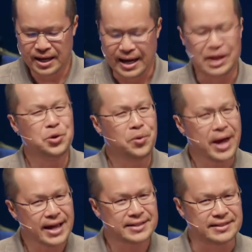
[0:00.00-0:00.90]
And who
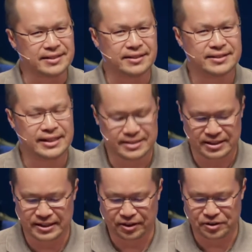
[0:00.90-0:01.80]
hasn't seen
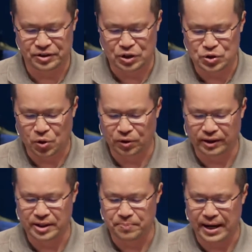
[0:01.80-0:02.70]
stickers adorned
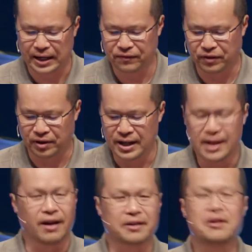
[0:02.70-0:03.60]
on the back of
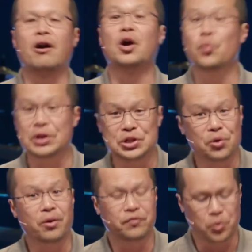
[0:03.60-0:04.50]
a car window
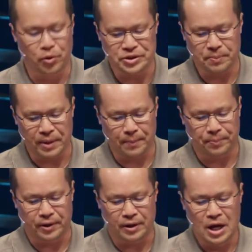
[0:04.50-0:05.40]
or, of course, a
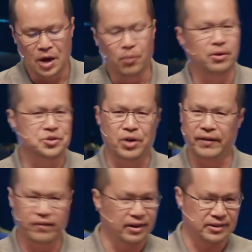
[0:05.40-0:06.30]
bumper while
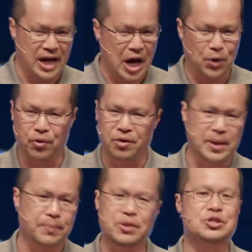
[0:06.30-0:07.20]
driving on the highway, or
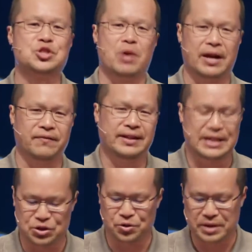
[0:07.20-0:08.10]
maybe you're just driving
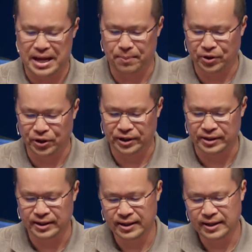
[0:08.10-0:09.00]
in your neighborhood?
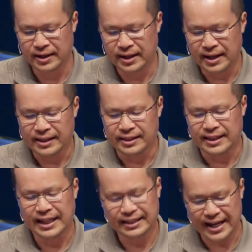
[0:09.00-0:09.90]

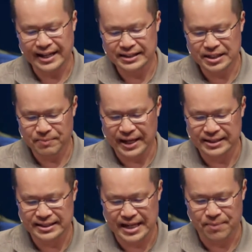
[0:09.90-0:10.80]
They like to make
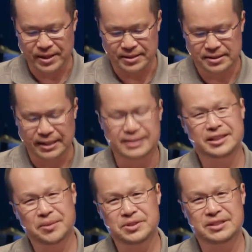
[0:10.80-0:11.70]
statements. And
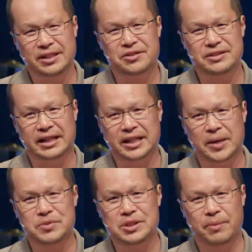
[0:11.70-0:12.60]
some stickers that
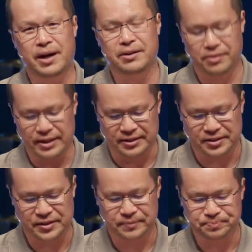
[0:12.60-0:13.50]
come to mind are this.